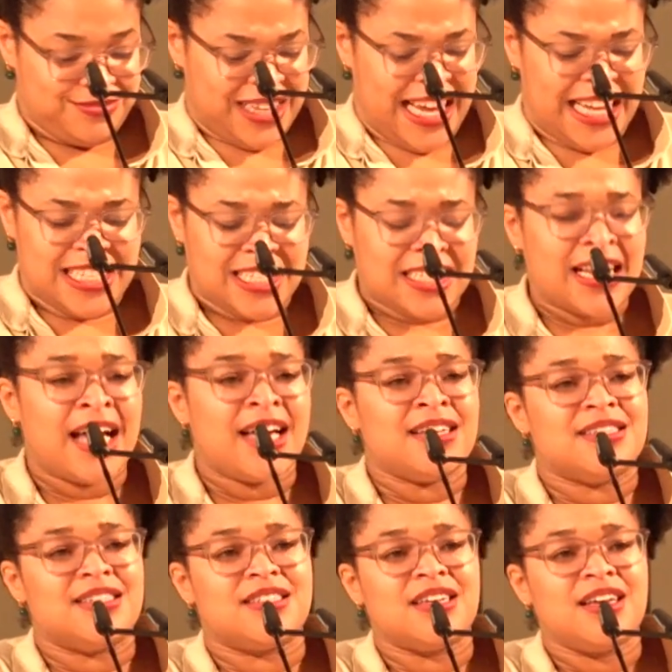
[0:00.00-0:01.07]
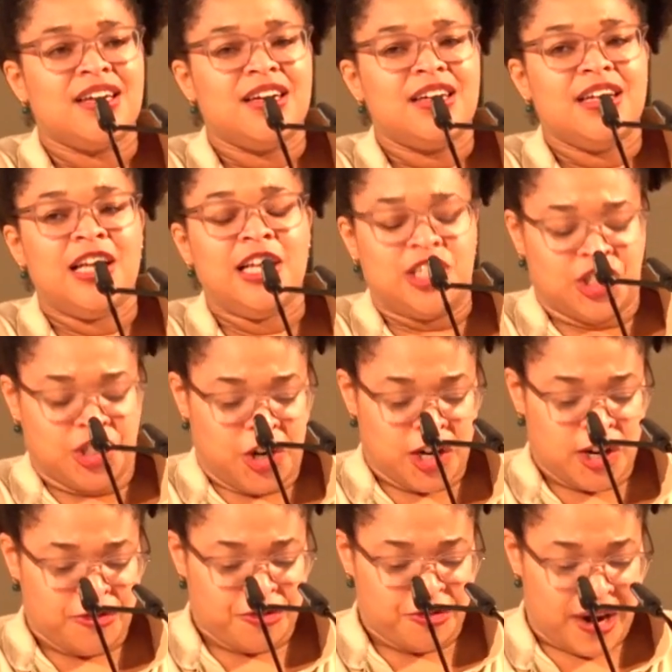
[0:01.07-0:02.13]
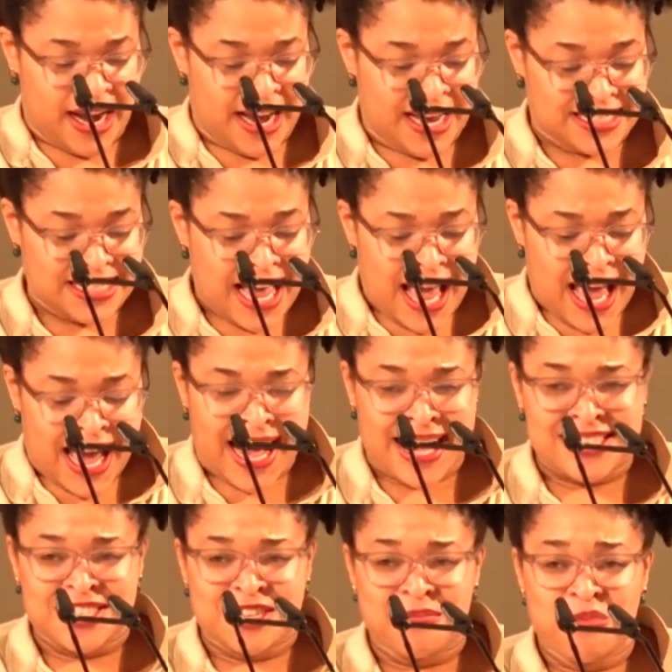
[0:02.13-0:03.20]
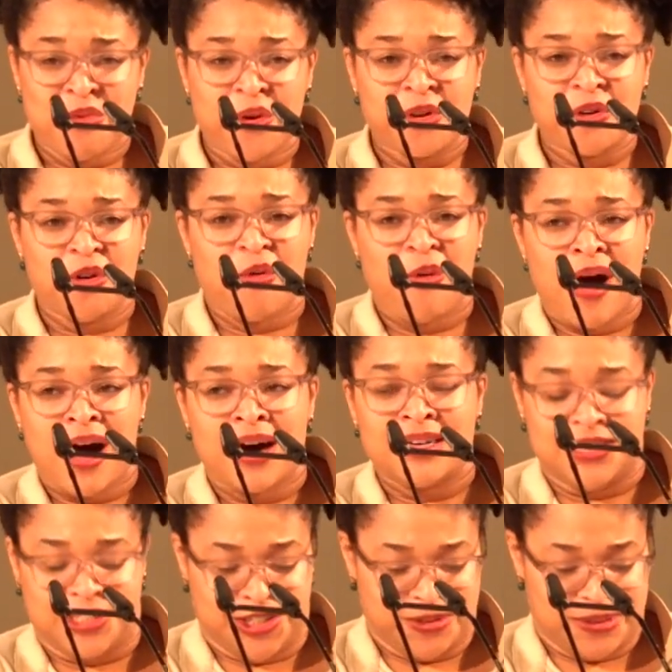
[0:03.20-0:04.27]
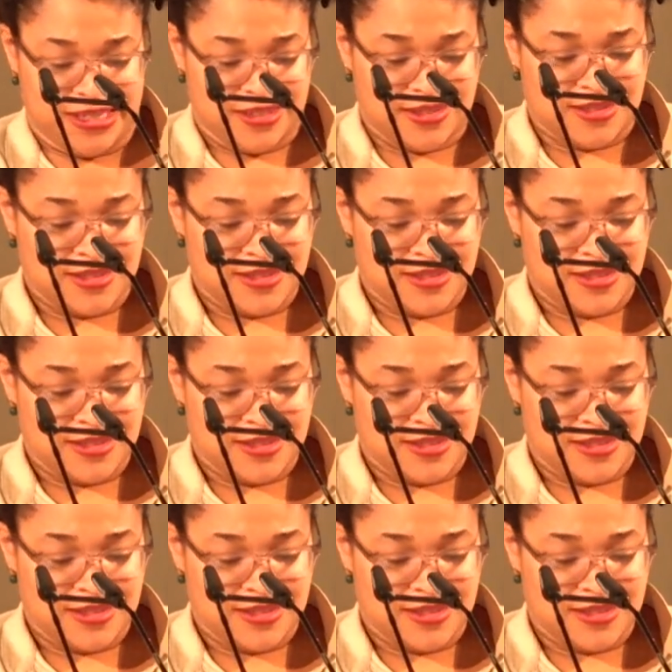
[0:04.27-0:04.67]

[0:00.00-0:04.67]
Each sentence, each turn of phrase has an immortal quality to it.